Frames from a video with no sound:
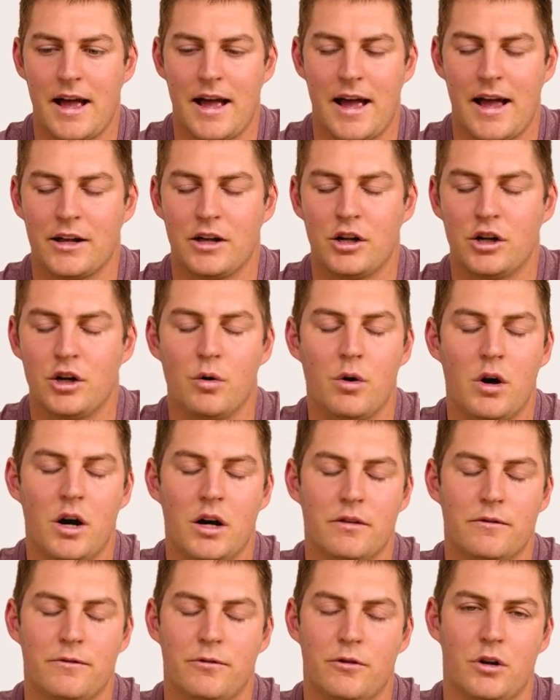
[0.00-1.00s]
I could go
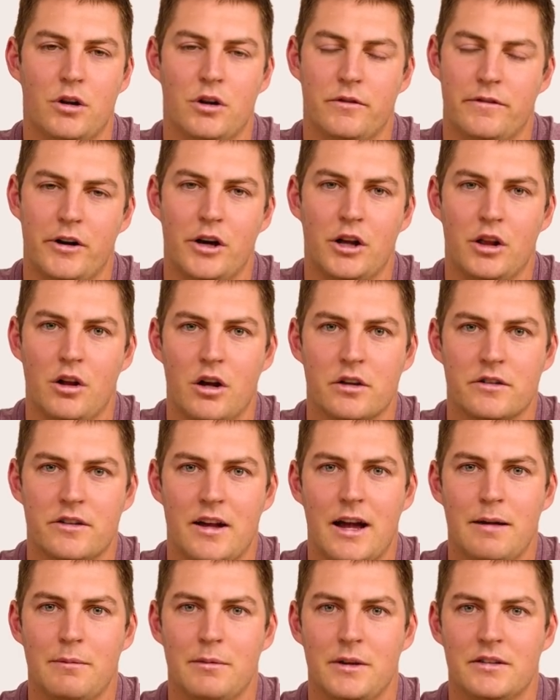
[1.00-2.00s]
on for a very long
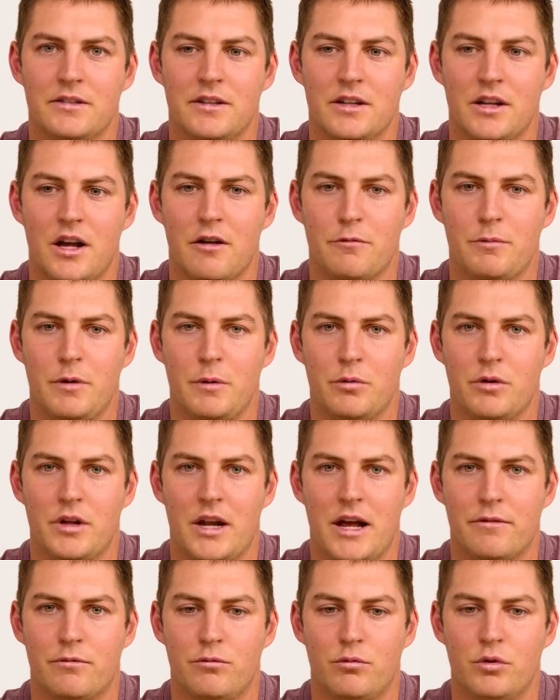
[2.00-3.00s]
time listing off people that
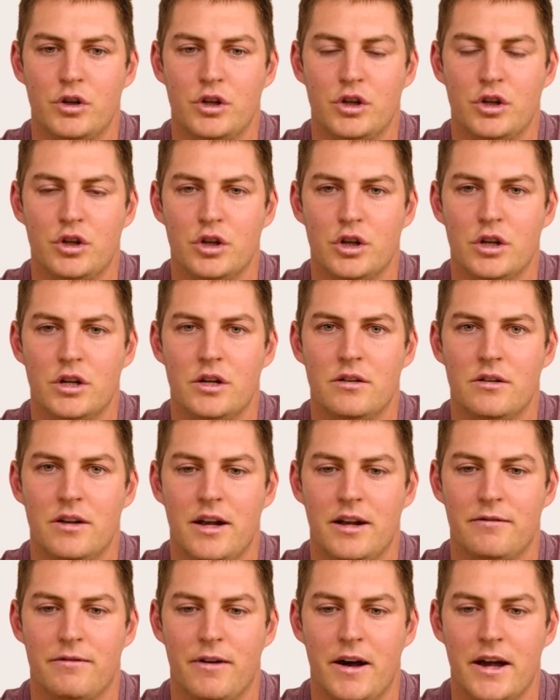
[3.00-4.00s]
have really good
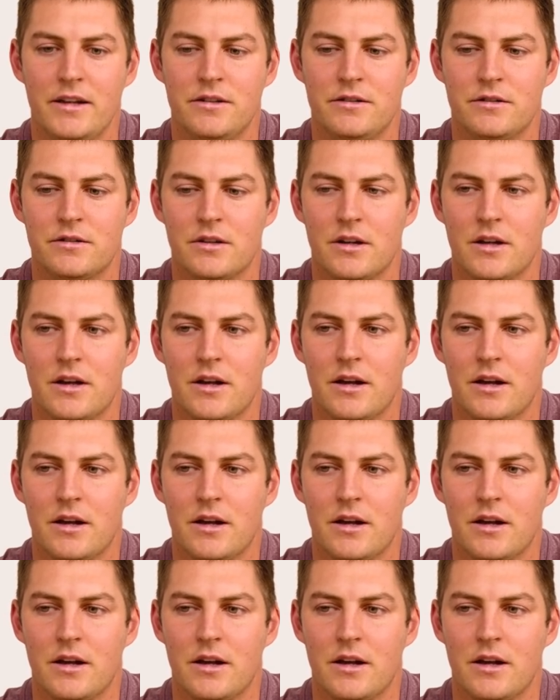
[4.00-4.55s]
advice.